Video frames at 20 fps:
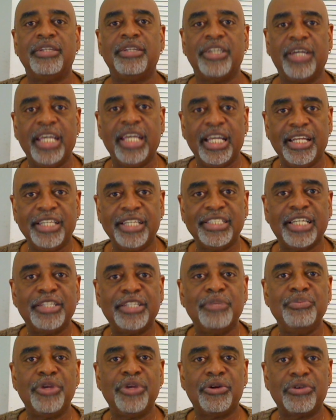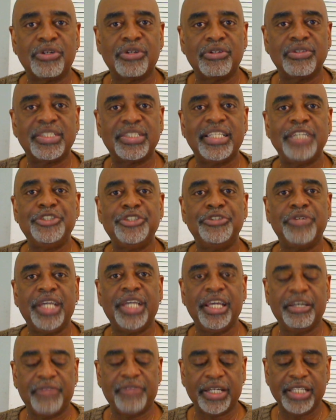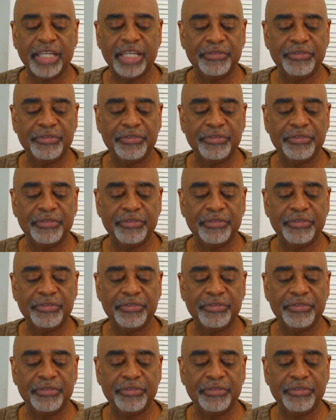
the healings and the miracles that you give are